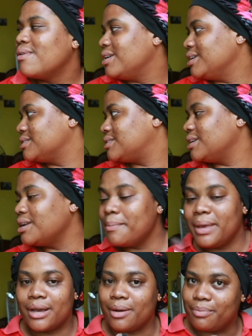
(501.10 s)
It's in the
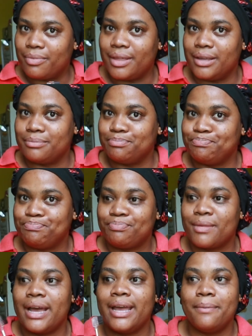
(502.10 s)
makeup thing.
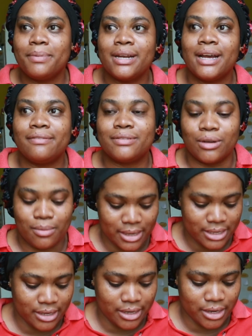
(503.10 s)
I am gonna have to go
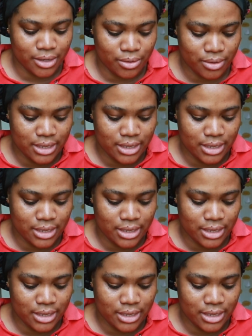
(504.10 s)
back in there though,